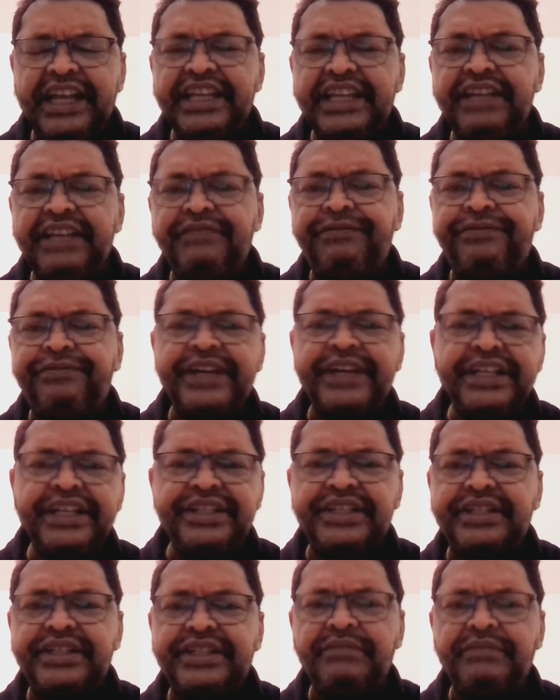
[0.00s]
In
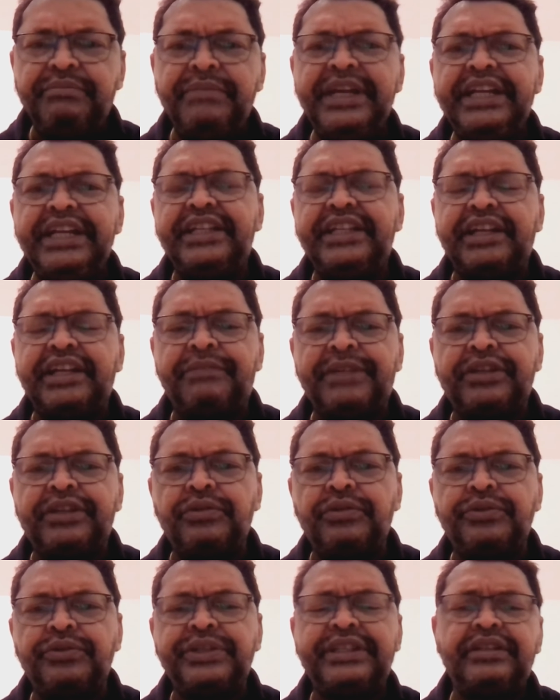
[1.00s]
French, many
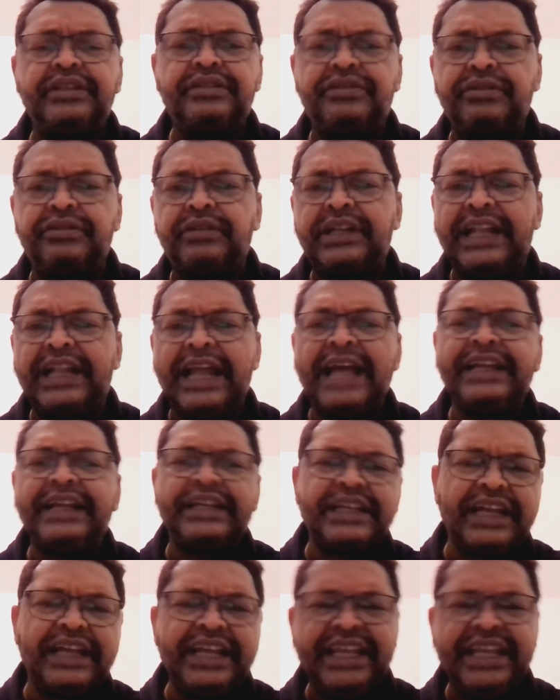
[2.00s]
dermatologists don't like